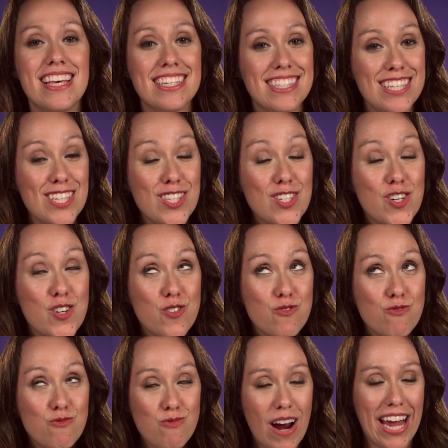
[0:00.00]
This is
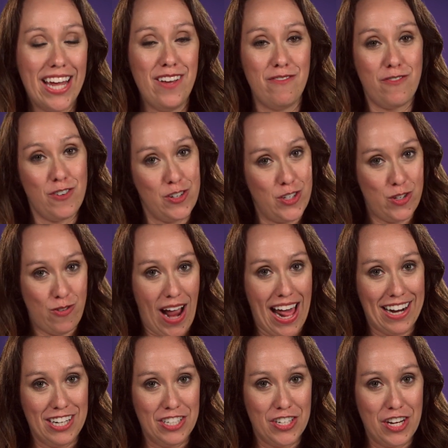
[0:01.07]
great for
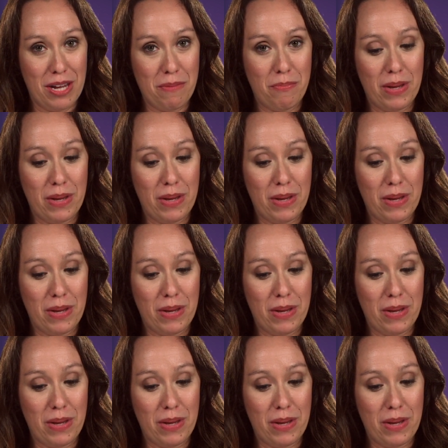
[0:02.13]
strategy